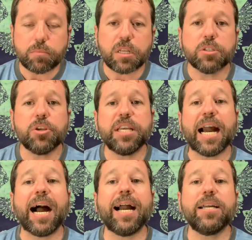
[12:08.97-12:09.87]
So the
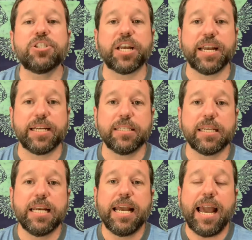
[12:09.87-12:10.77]
IJs
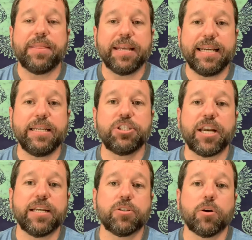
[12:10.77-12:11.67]
and the
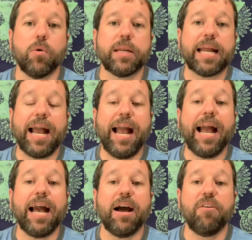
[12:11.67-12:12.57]
EJs are going to
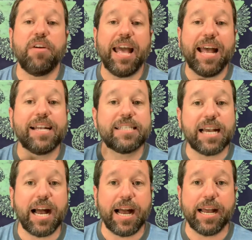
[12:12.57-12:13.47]
have
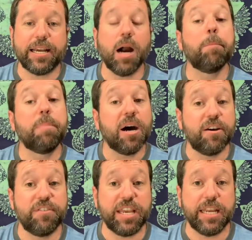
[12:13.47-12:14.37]
SI
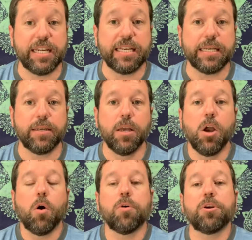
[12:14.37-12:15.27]
above NE,
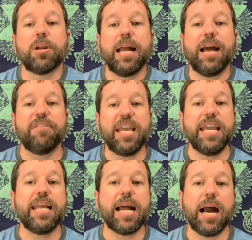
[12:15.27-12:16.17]
or they're going to have
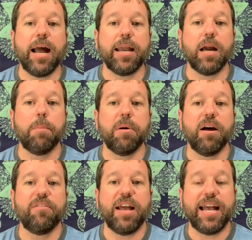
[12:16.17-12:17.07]
NI
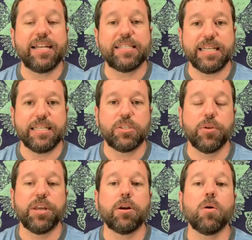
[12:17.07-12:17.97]
above SE. So
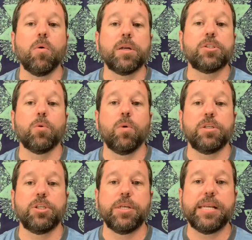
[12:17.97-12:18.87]
they're going to
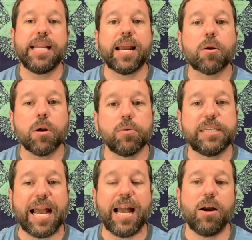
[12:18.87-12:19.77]
want to narrow
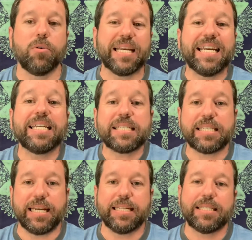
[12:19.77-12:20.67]
down, in a
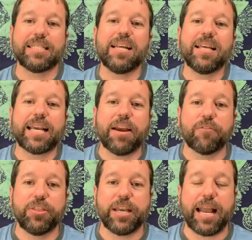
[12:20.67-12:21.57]
sense. It's not like
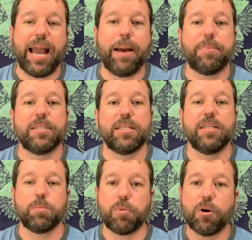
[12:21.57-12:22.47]
everything happens in
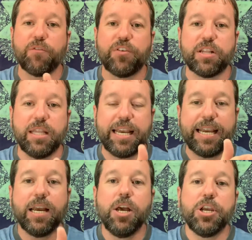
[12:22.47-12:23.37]
this
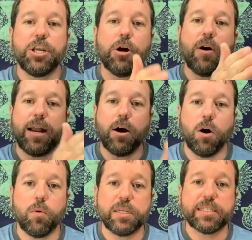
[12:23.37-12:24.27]
perfectly, I
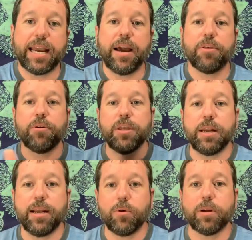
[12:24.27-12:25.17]
always gather, then
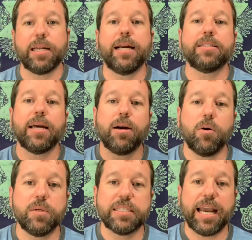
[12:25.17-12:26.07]
I organize. I
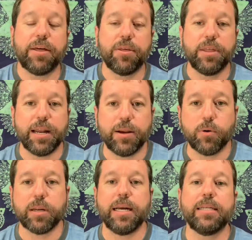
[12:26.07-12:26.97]
always gather, then I
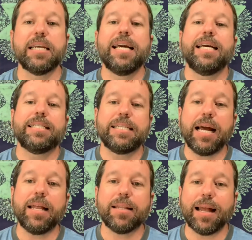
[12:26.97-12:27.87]
organize. It's
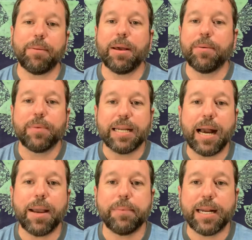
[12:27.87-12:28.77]
not, I mean,
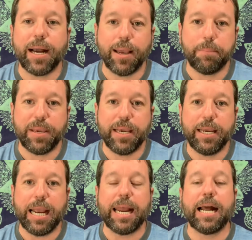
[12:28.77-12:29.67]
I'm an
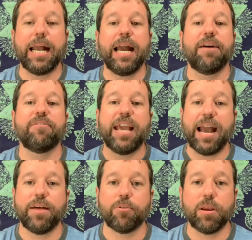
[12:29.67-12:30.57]
IP and I have
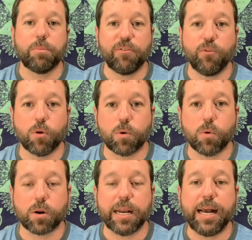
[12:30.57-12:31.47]
gathering before
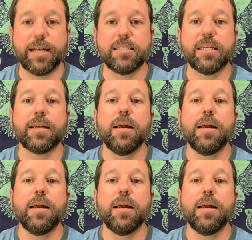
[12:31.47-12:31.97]
organizing,